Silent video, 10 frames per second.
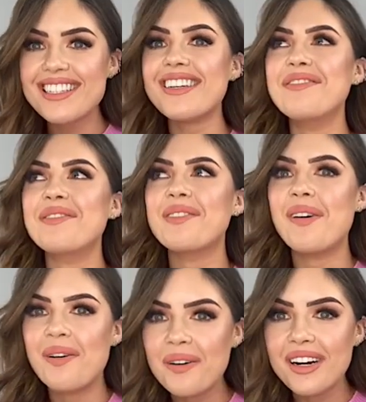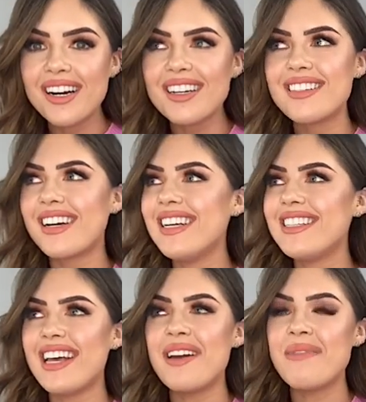Of course. I
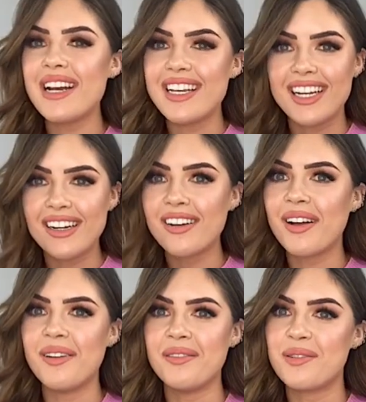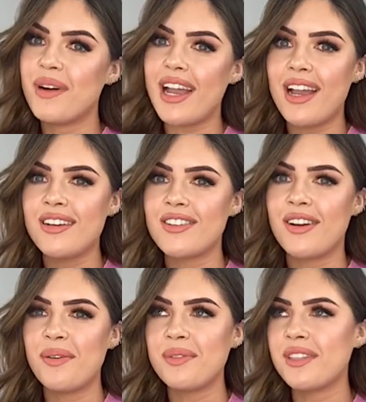had said about a year ago to my agent,
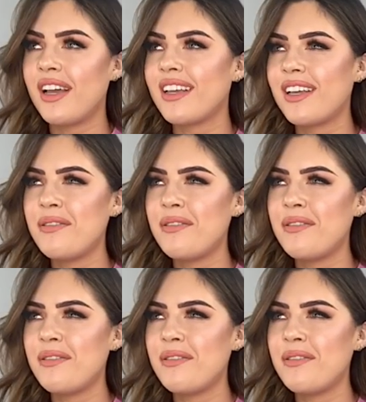I was like,